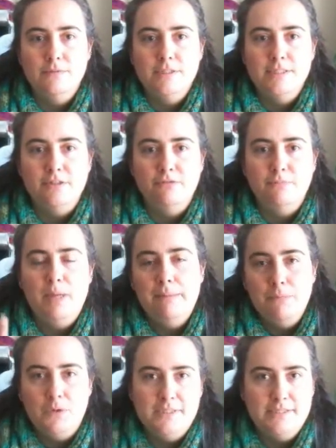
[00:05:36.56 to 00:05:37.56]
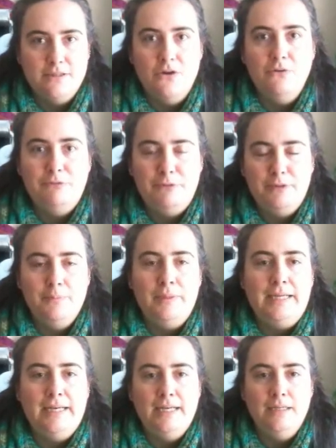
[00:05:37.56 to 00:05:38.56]
sort of pit myself at the
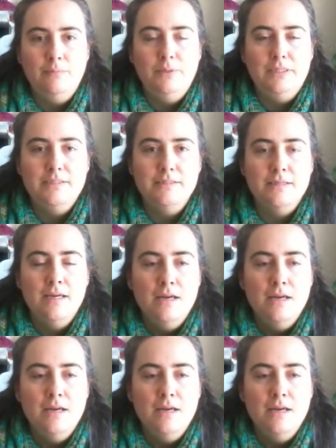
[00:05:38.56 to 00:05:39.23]
beginning, but